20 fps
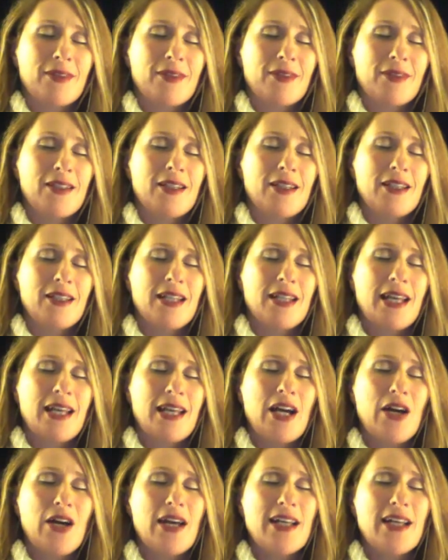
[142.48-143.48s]
And
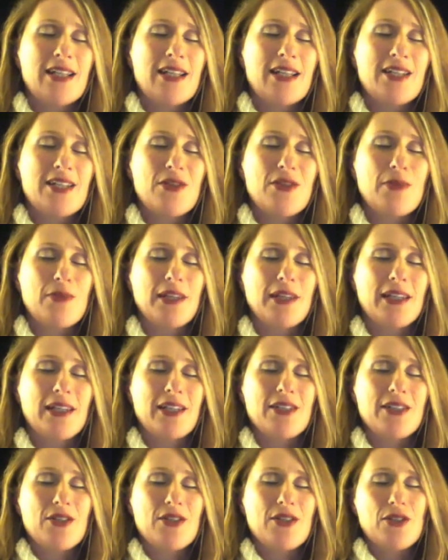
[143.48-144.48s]
now, as you
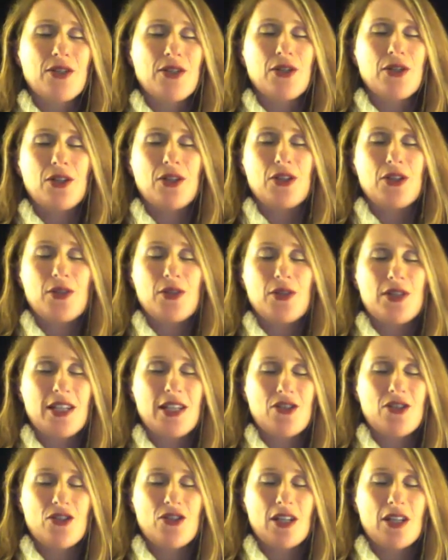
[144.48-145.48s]
begin to turn your
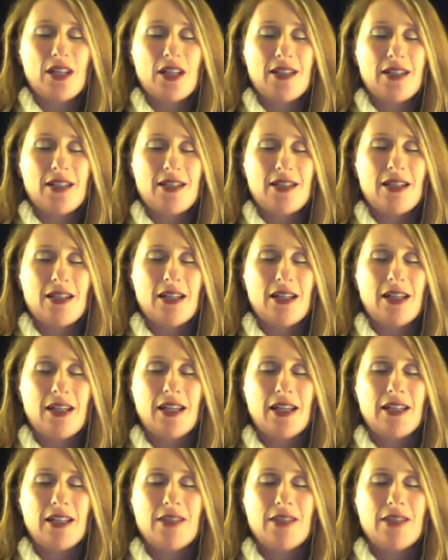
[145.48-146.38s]
attention inside,